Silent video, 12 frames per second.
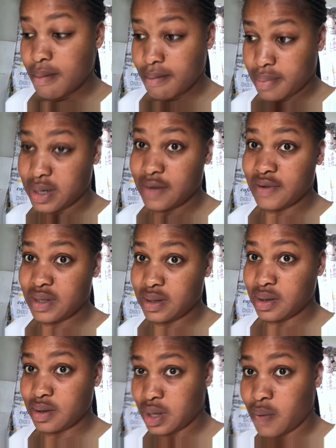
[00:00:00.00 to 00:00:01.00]
but
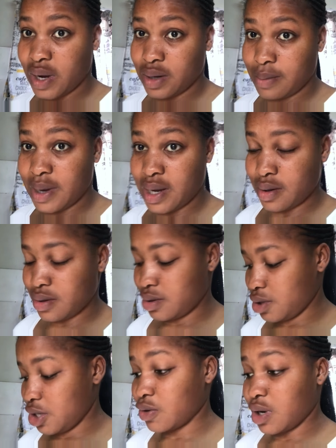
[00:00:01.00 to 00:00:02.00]
even the white man
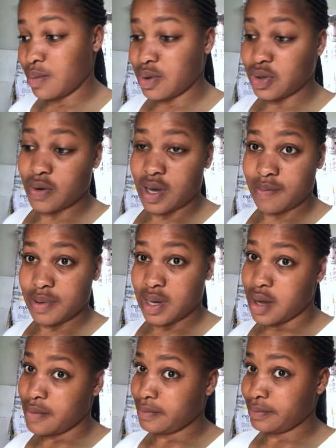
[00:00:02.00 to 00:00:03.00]
is gonna be so happy,
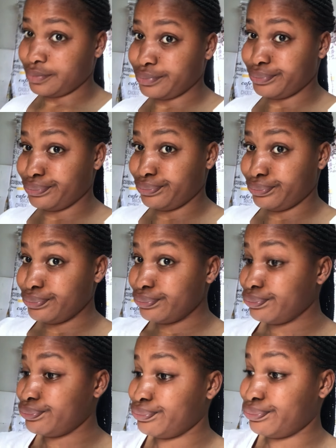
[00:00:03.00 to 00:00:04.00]
hey?
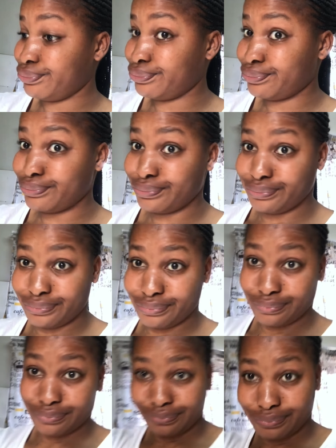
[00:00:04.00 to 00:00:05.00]
Uh mm-hmm. -huh.